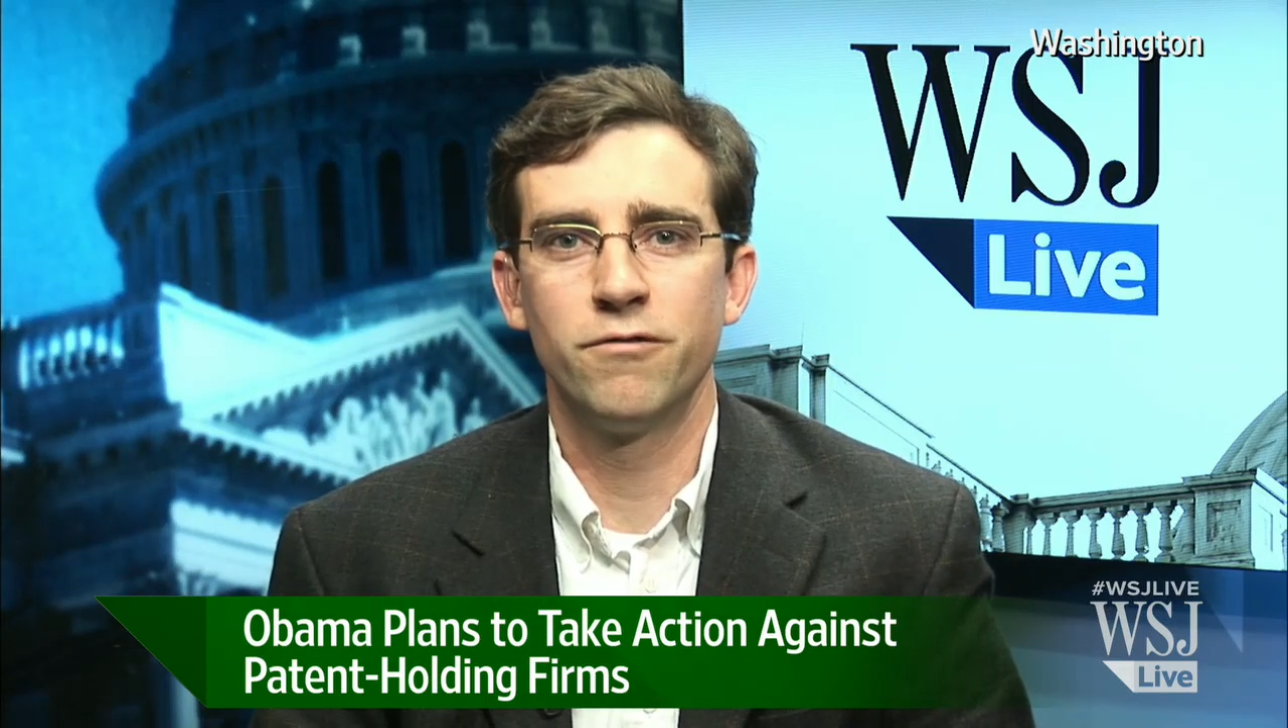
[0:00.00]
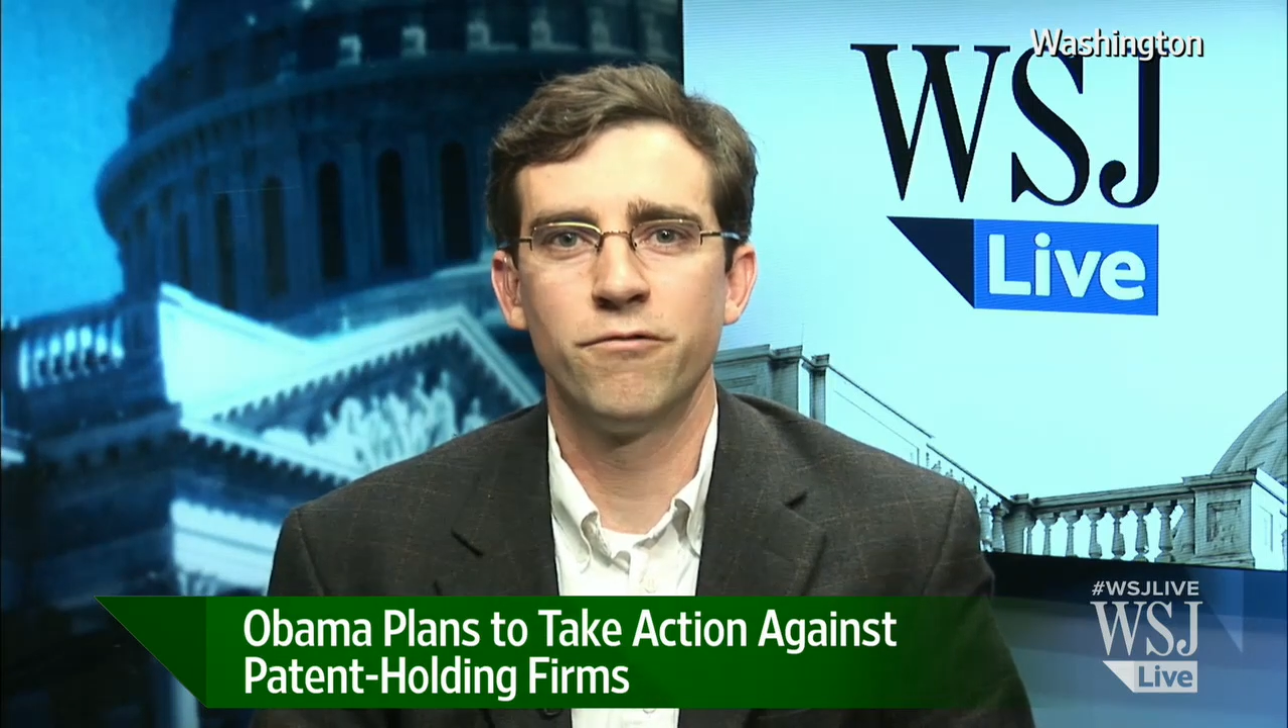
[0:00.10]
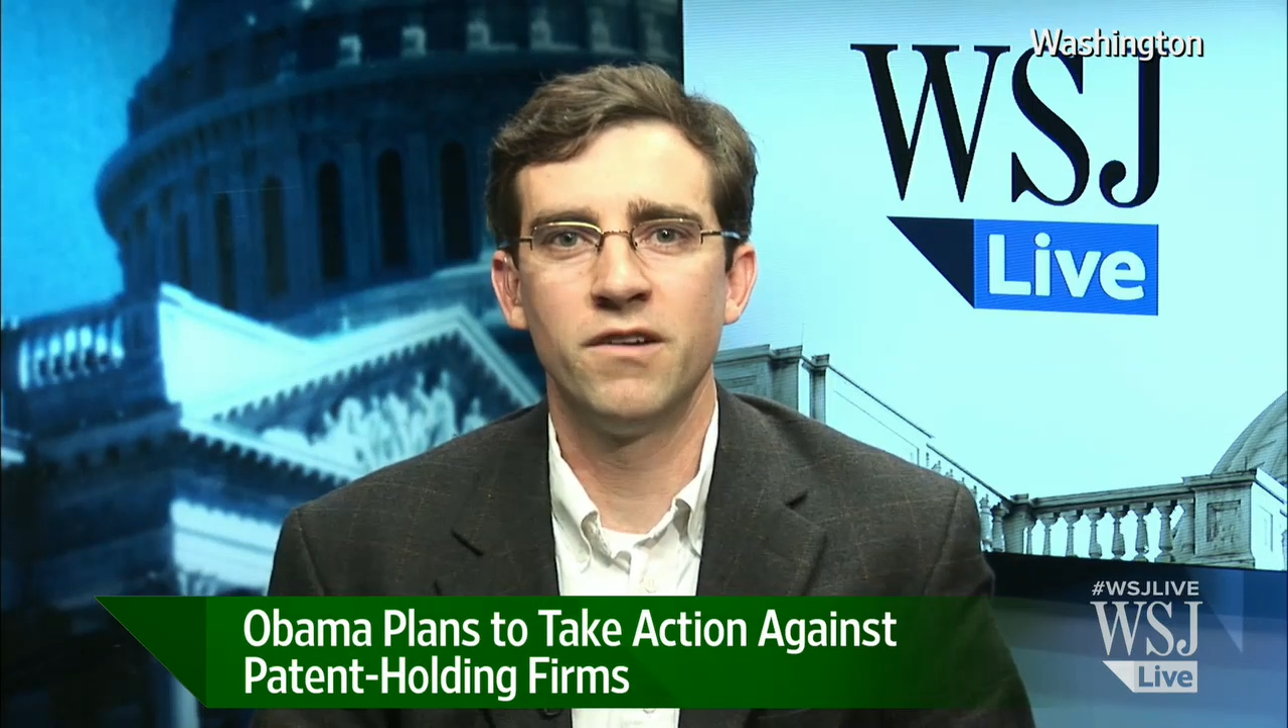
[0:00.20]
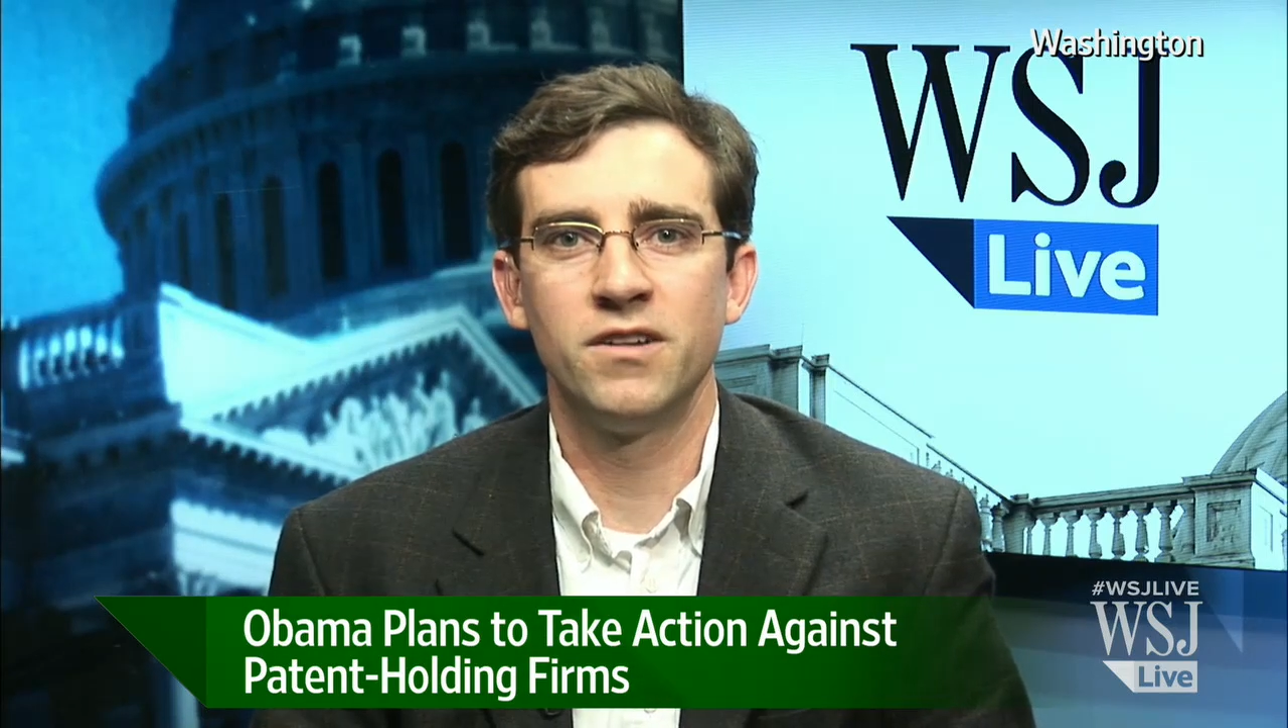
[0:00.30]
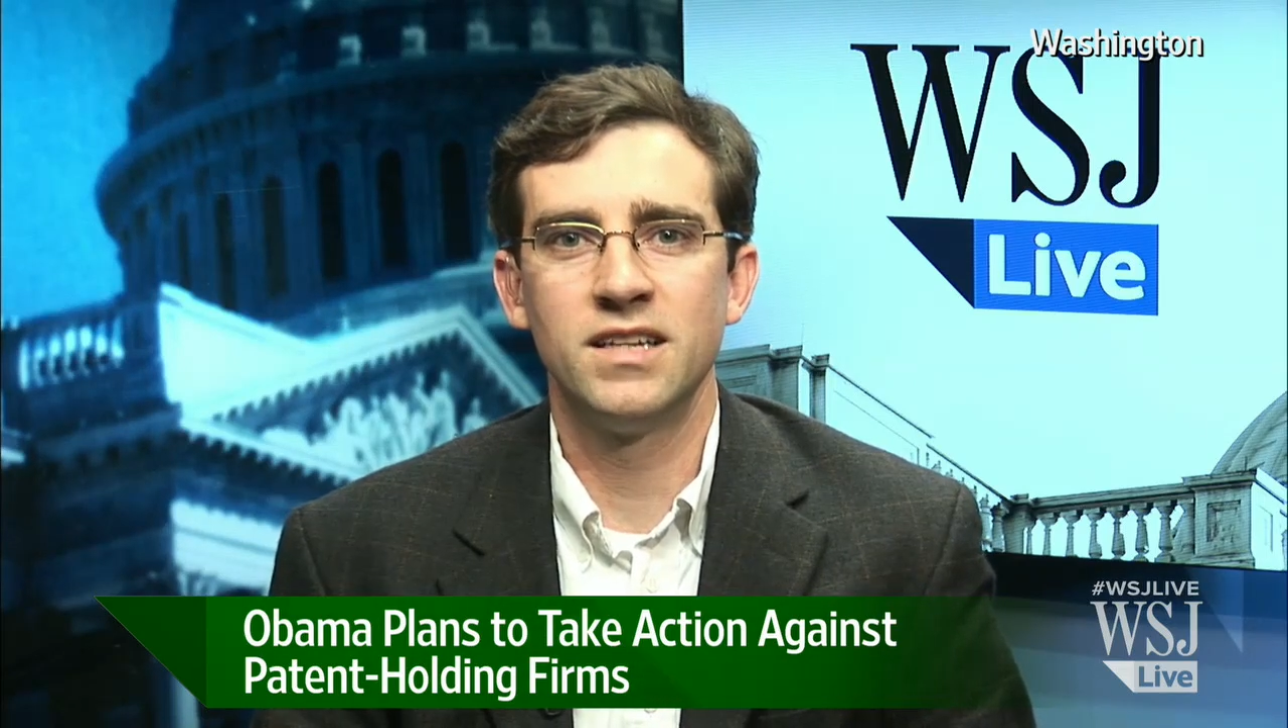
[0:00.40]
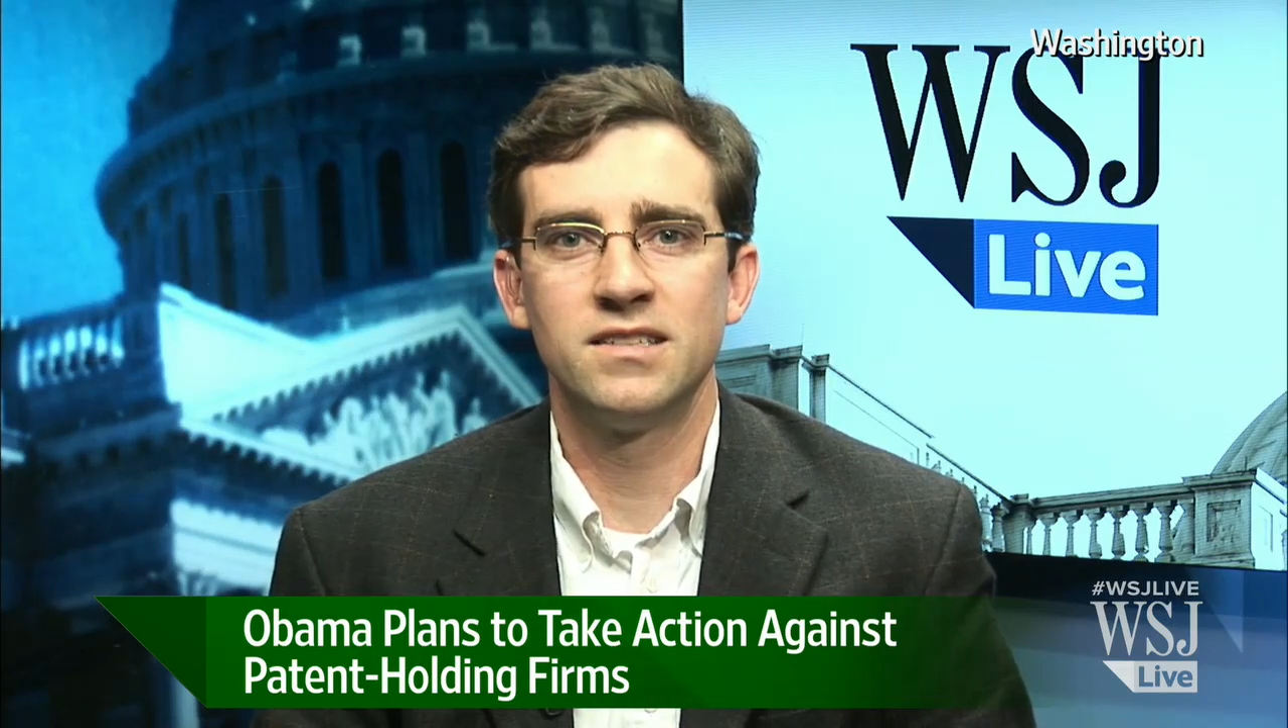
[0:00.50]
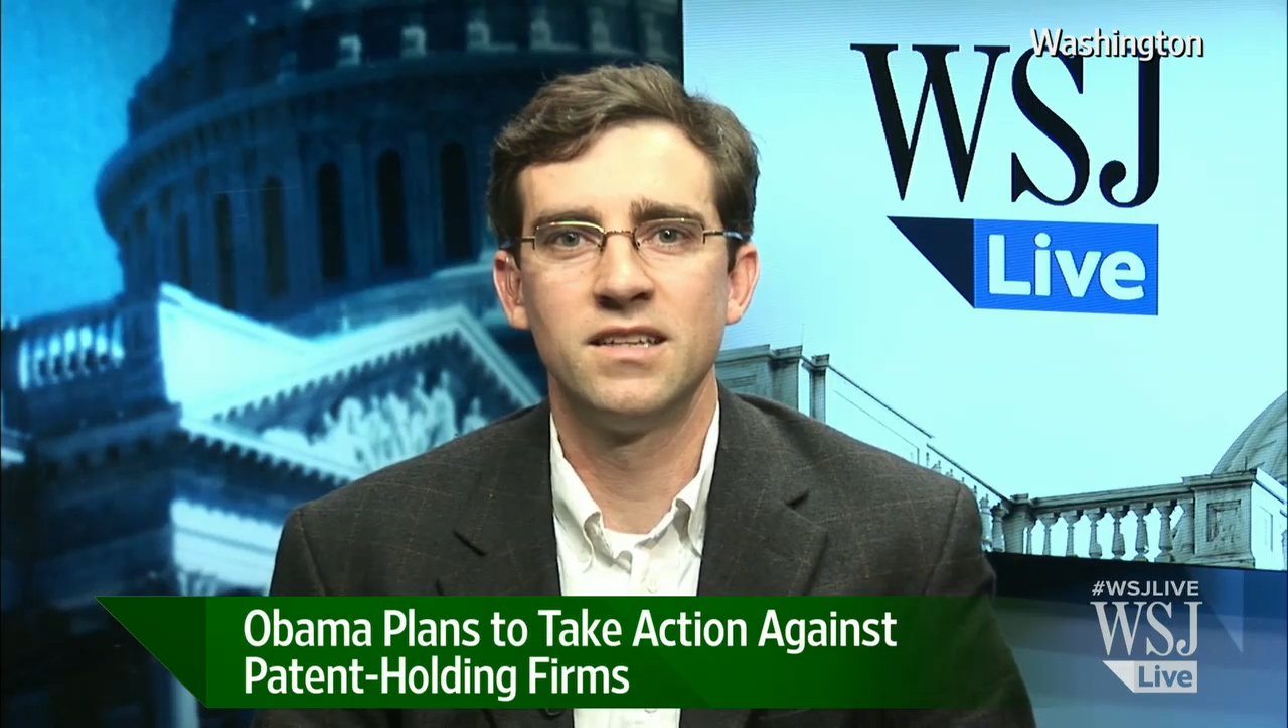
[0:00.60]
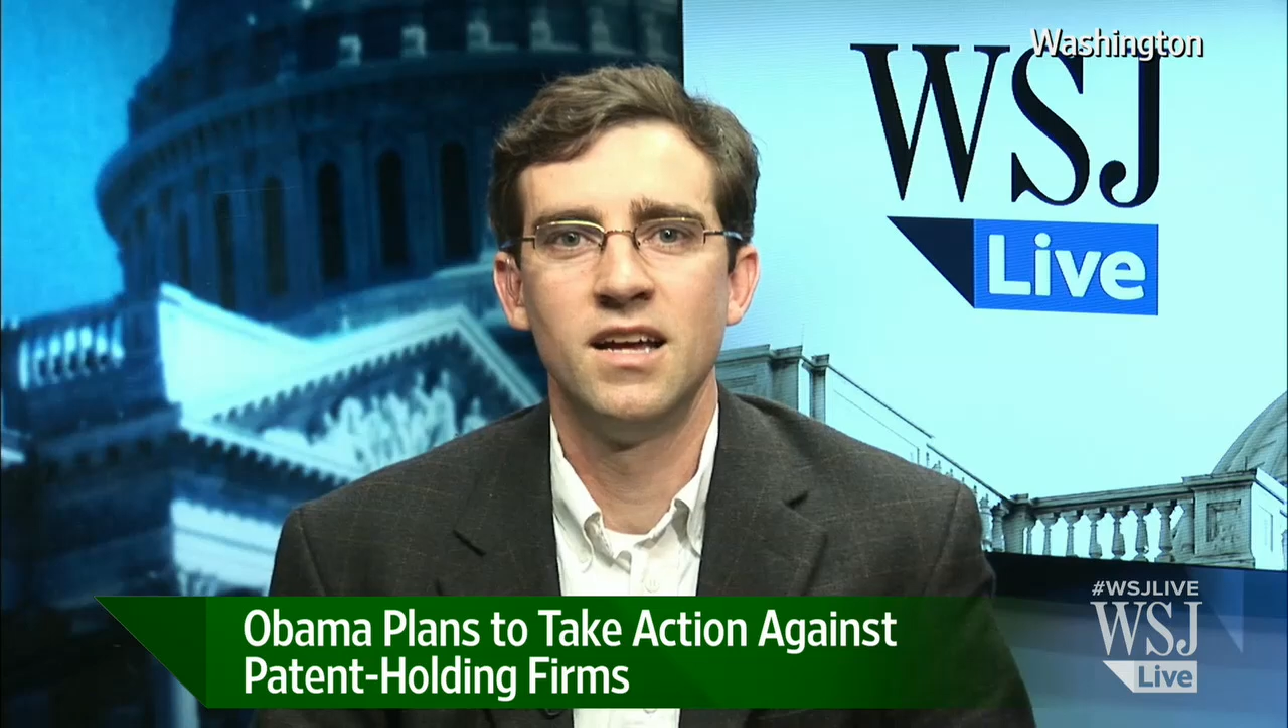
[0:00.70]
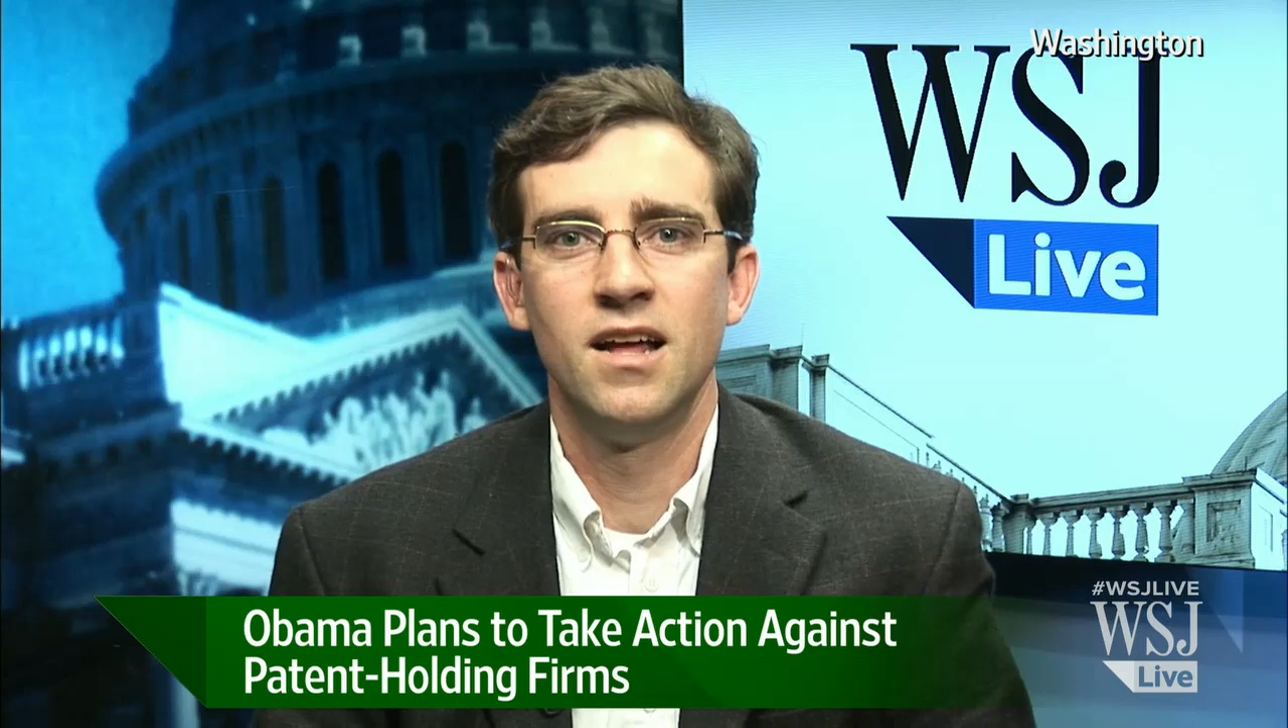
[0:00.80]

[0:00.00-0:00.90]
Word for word: frivolous,